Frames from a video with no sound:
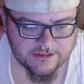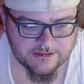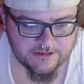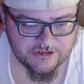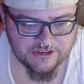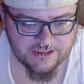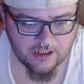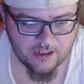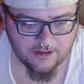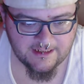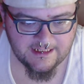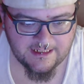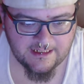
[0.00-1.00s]
from Spanish
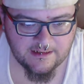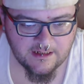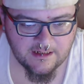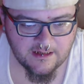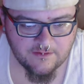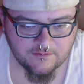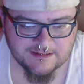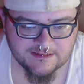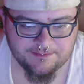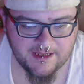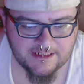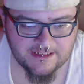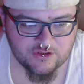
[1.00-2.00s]
or Portuguese
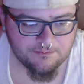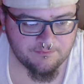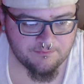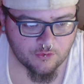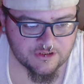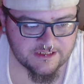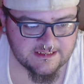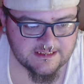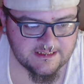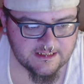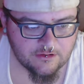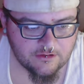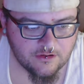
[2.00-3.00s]
negro, from negro
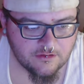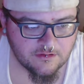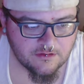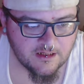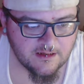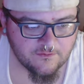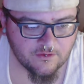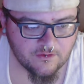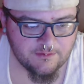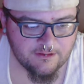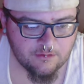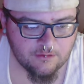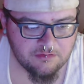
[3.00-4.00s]
black, from Latin
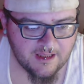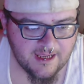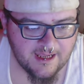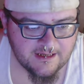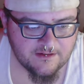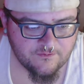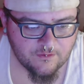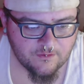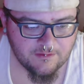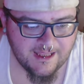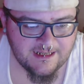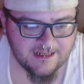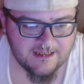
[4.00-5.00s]
niger,
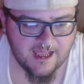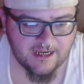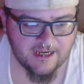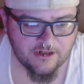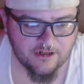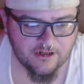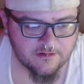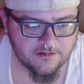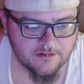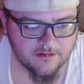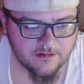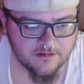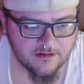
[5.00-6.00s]
or Niger.
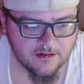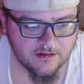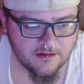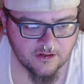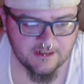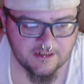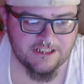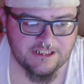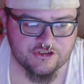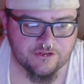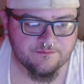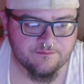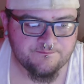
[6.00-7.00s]

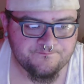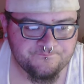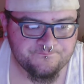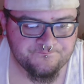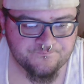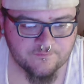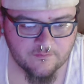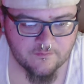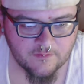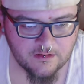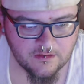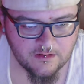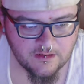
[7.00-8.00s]

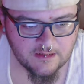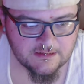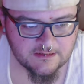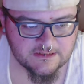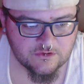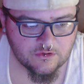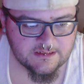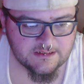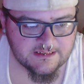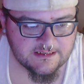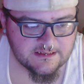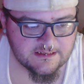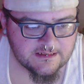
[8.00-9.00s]
Sources, nigger, nigging,
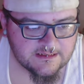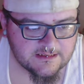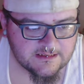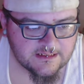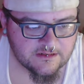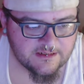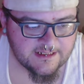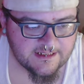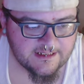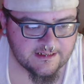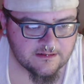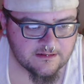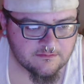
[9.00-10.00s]
what the fuck?
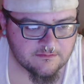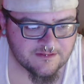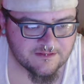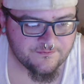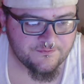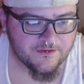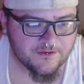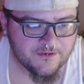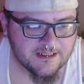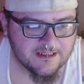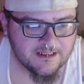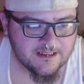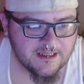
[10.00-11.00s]
Dictionary entries
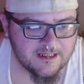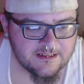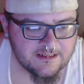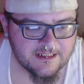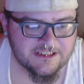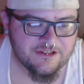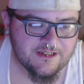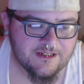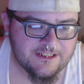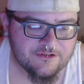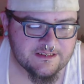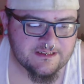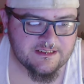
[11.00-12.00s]
near nigger.
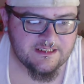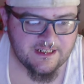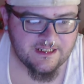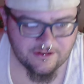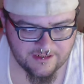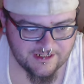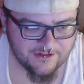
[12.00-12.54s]
This is funny.